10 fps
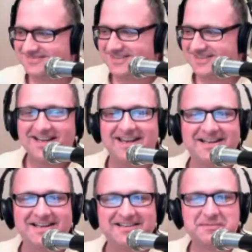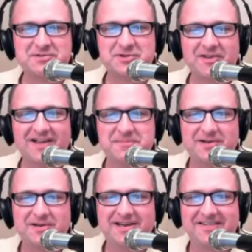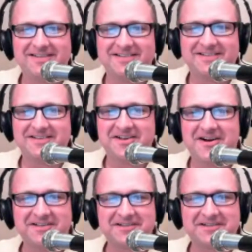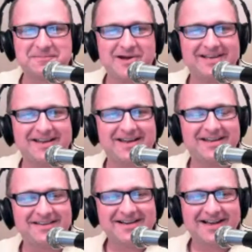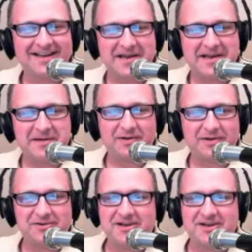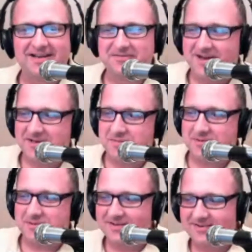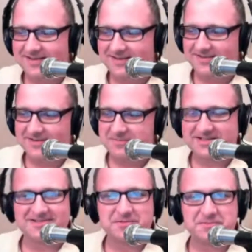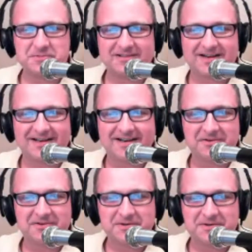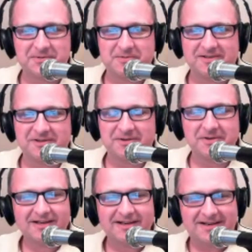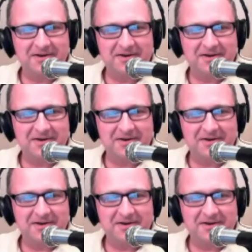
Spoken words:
Hey guys, I'm so glad to be here. This is an awesome podcast. I can't believe you guys invited me to be on here. I'm just super excited. I don't know what I'm going to do. Go